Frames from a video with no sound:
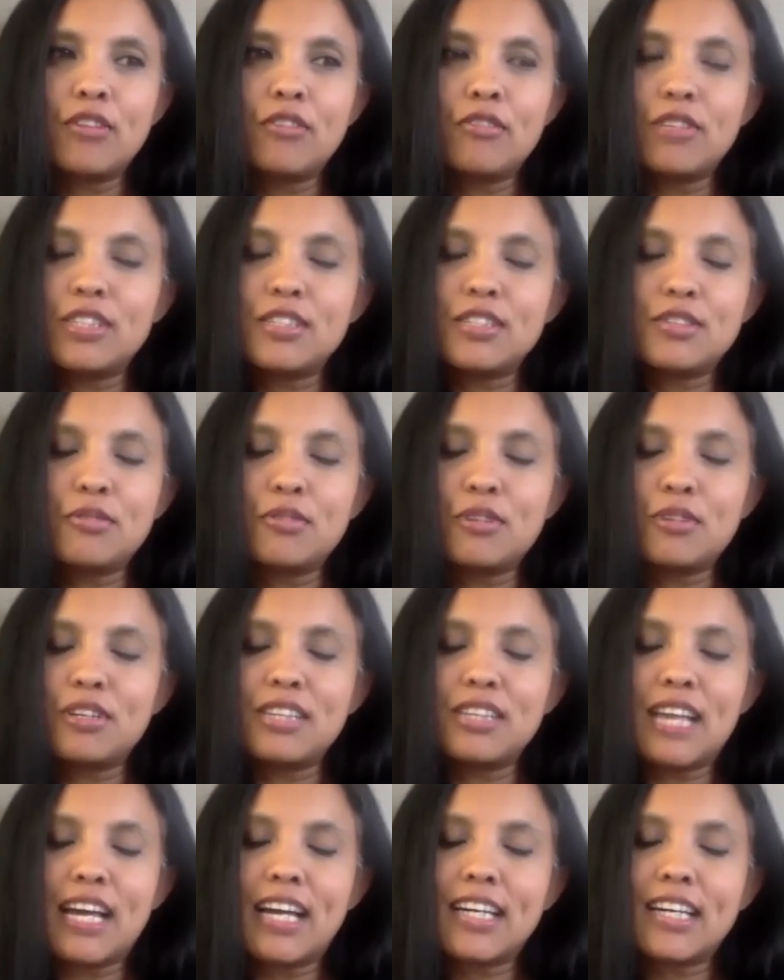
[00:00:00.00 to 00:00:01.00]
What's the world
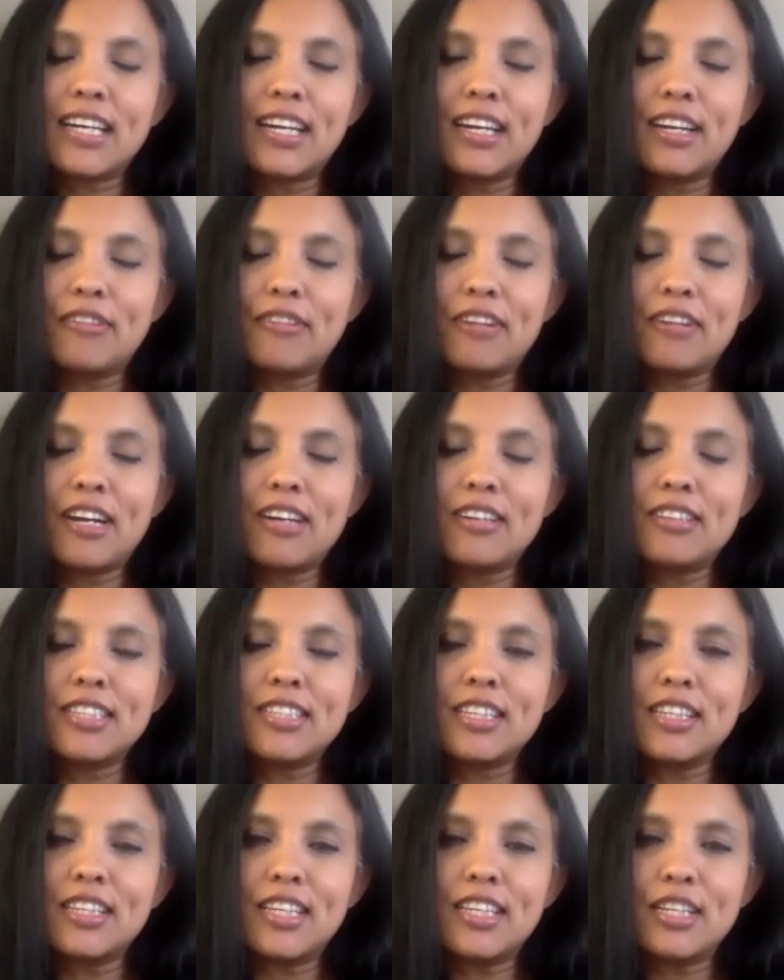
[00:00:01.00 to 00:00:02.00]
lacking around
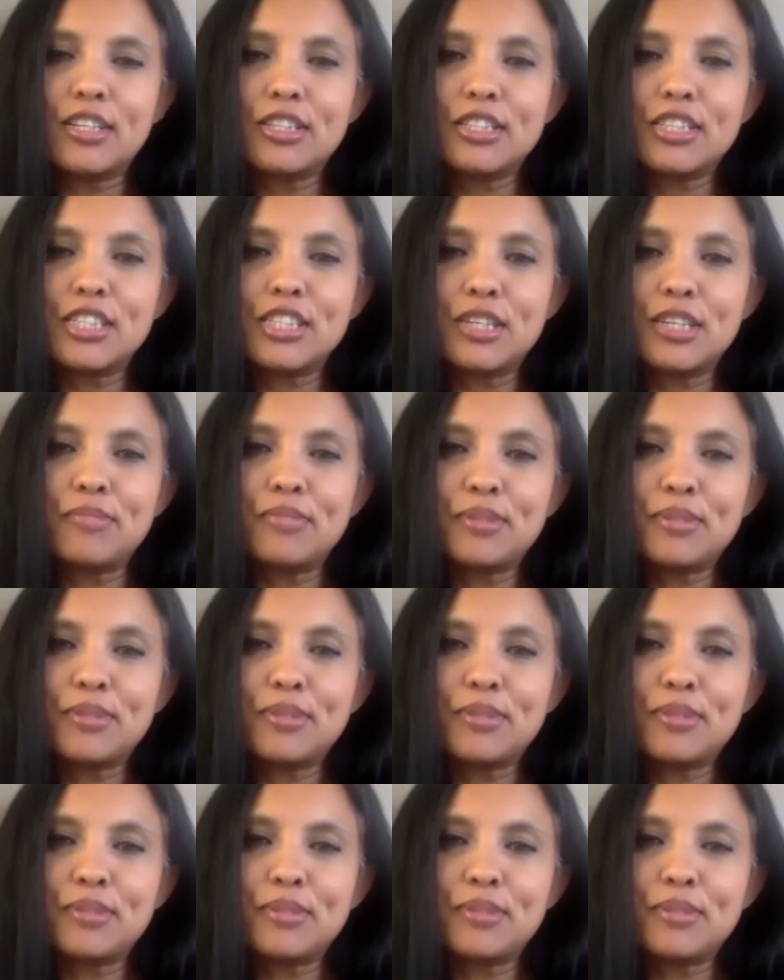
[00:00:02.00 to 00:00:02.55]
in leadership?